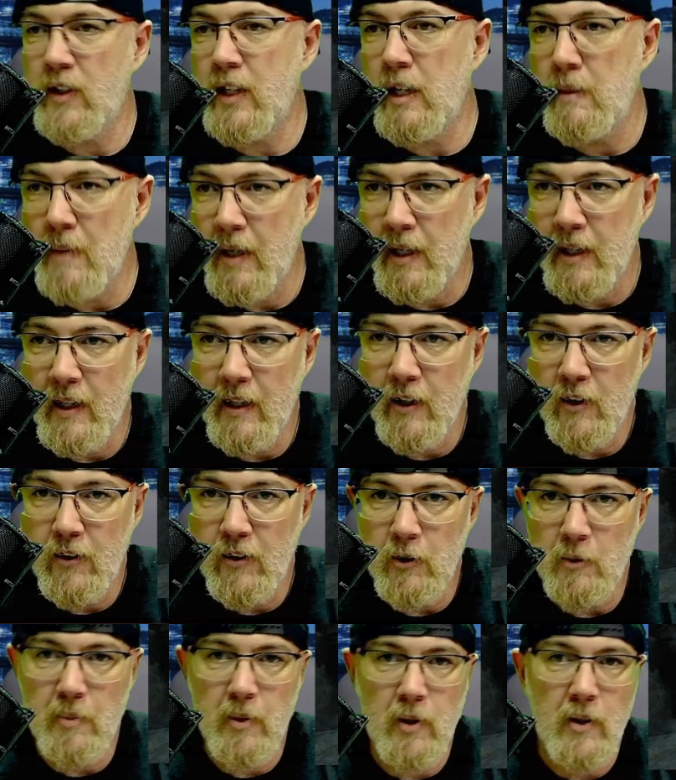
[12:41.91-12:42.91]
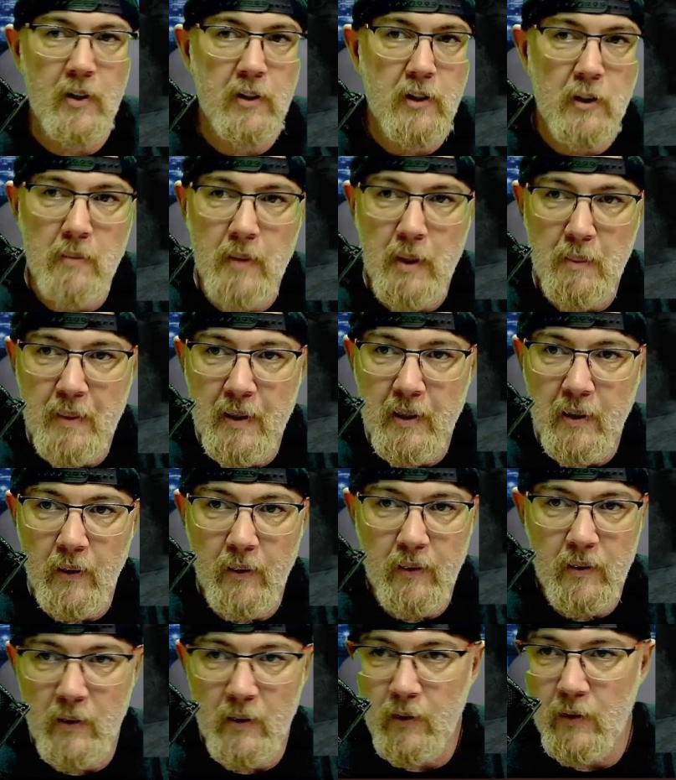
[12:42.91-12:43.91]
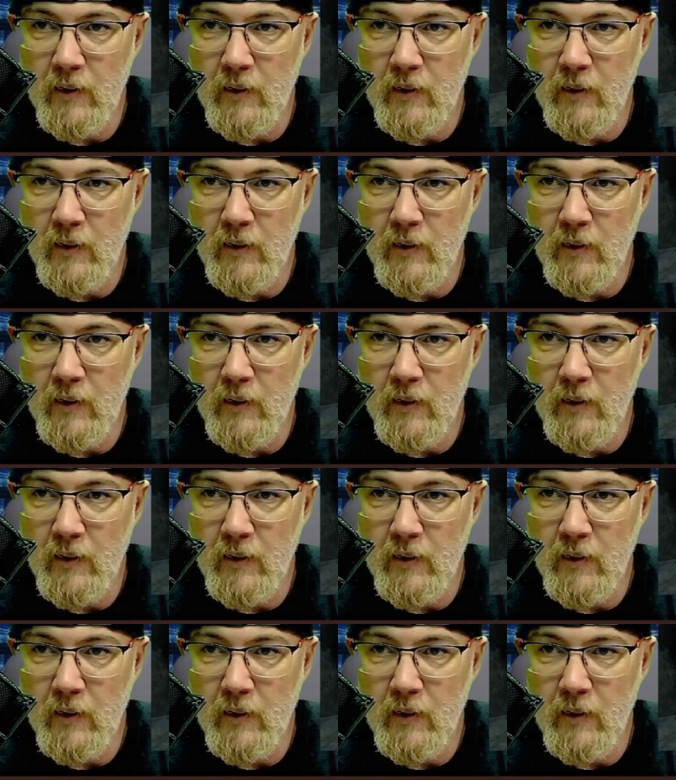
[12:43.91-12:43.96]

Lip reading: They might get a third party. There might be, you know,